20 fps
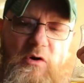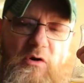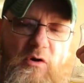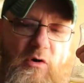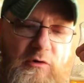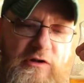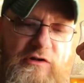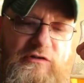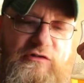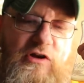
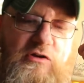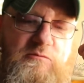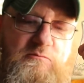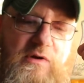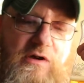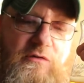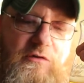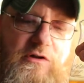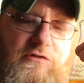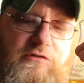on its own
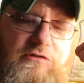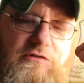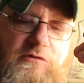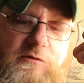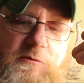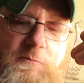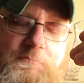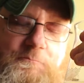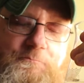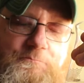merits,
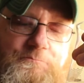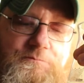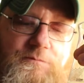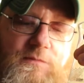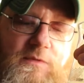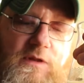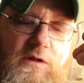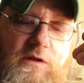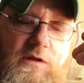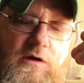
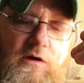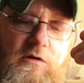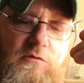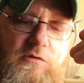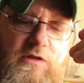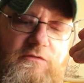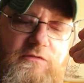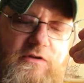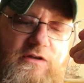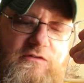I'll
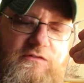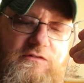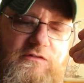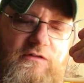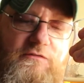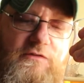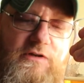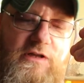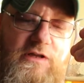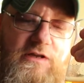give it a
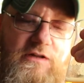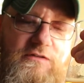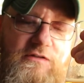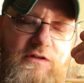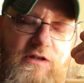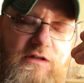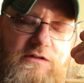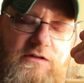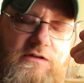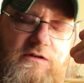7 out of
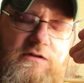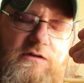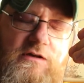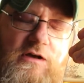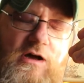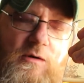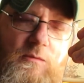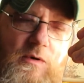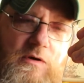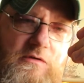10.
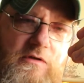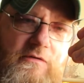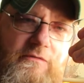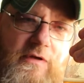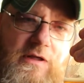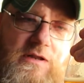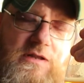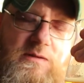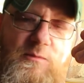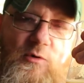I won't give
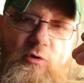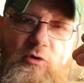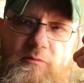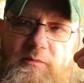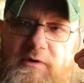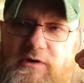it any more